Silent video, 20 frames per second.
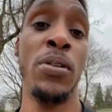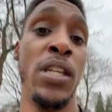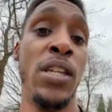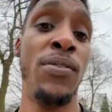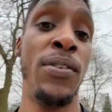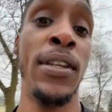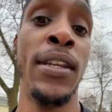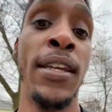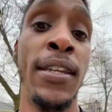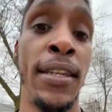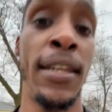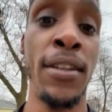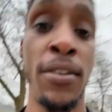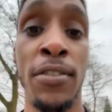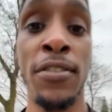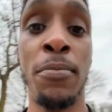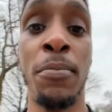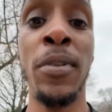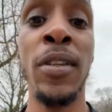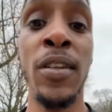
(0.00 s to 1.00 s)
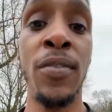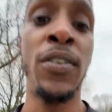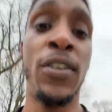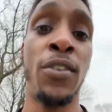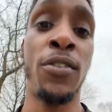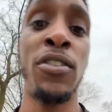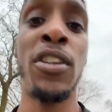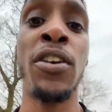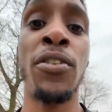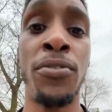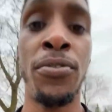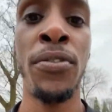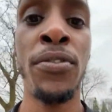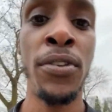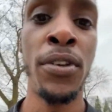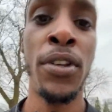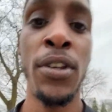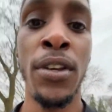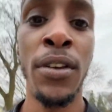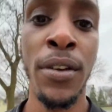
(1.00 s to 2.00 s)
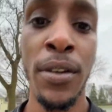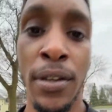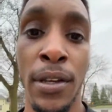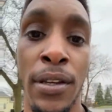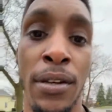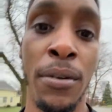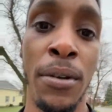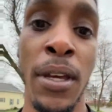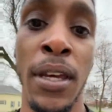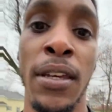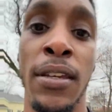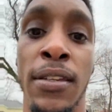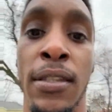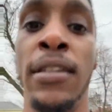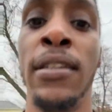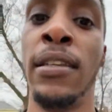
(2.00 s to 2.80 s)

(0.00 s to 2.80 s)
believe in nothing else, believe in yourself, okay?